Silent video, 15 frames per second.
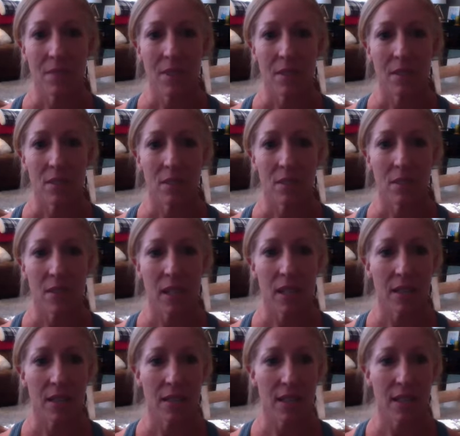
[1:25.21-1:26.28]
Just letting
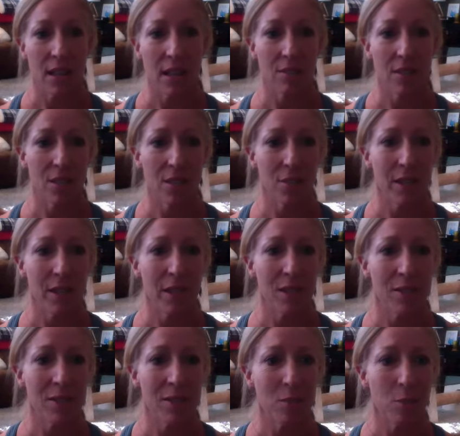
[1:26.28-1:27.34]
the sounds that you hear
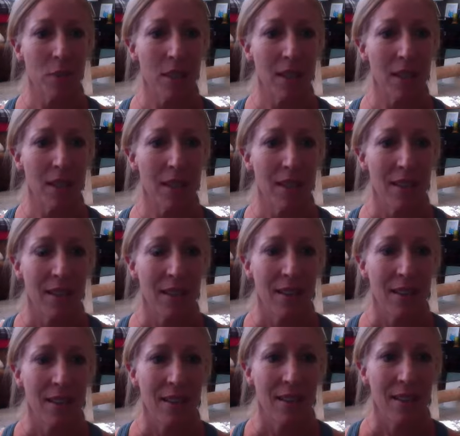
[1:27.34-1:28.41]
just be
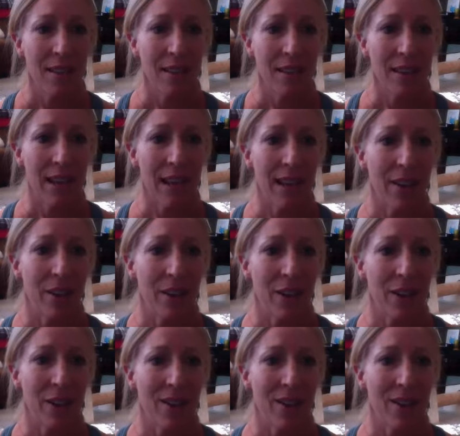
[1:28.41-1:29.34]
an anchor.